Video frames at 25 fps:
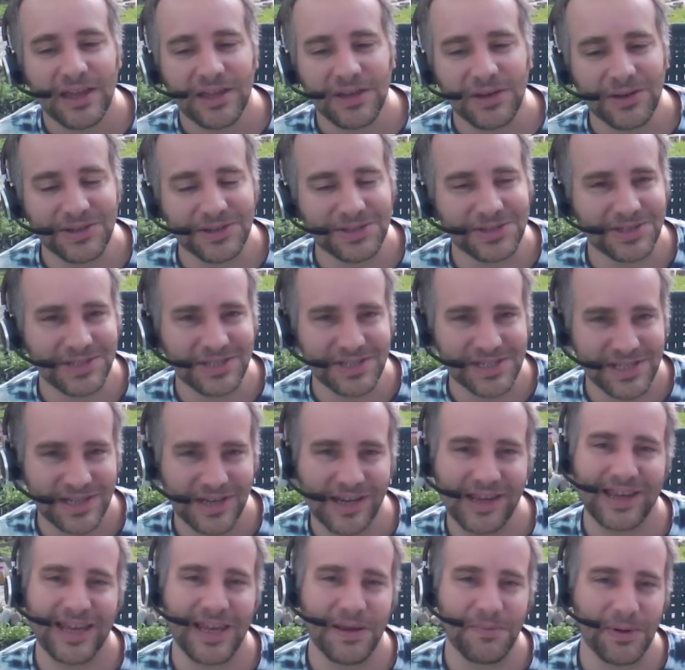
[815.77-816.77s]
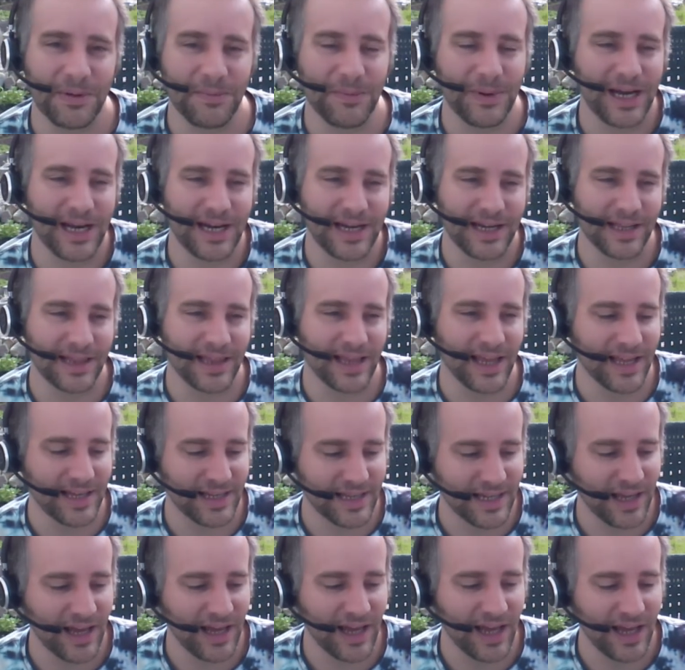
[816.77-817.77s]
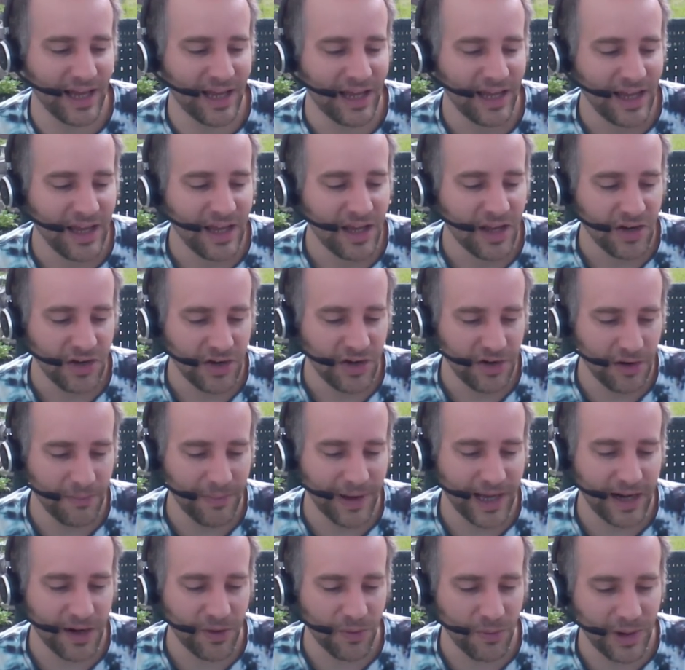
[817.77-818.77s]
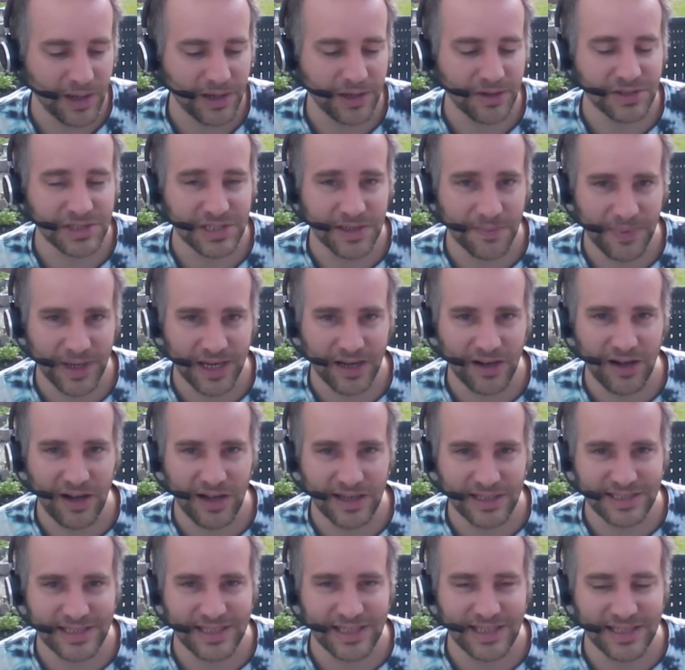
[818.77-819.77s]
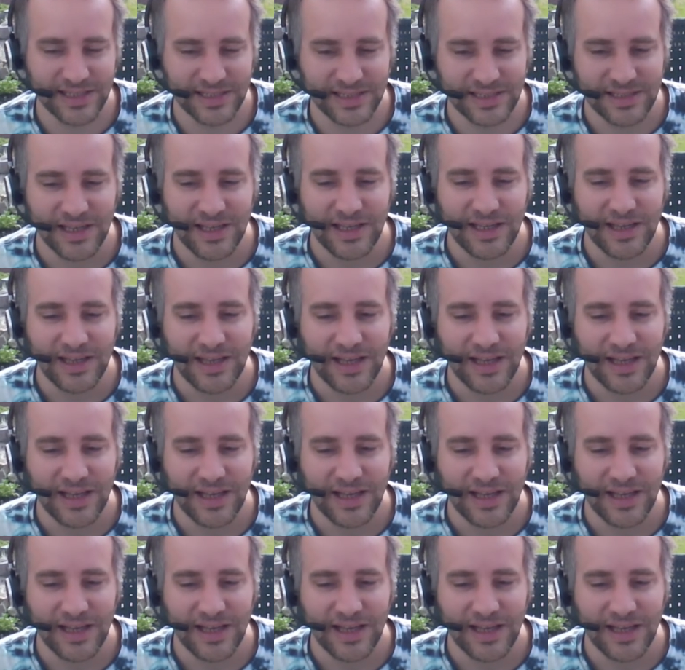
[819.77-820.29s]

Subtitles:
You should just keep in mind that no matter what your shipping cost is,